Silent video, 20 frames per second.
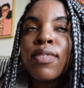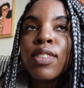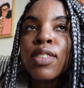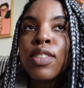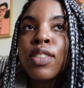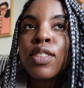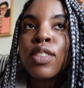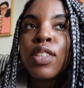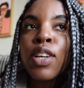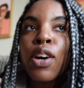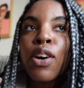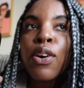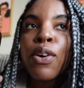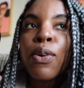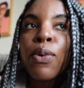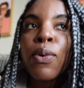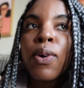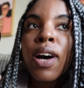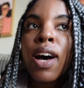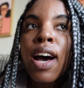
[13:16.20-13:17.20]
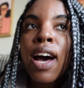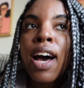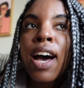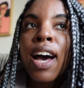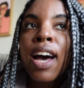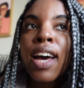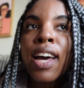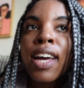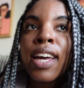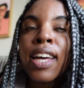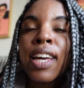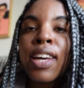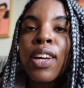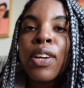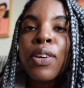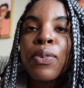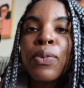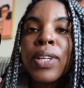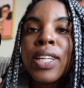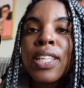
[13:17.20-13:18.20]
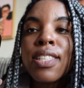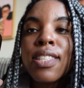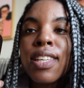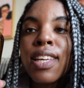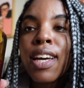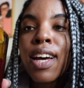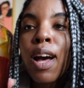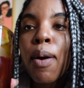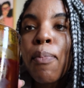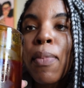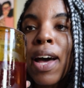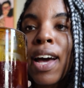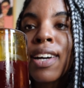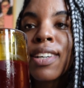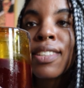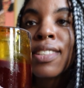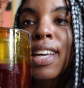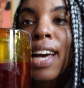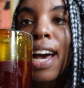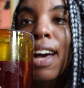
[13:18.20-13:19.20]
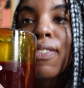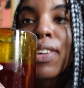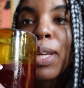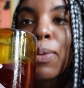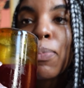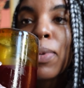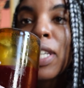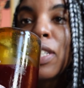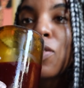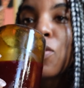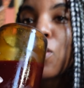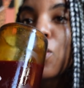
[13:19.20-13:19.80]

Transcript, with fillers: So I recently got back to having beet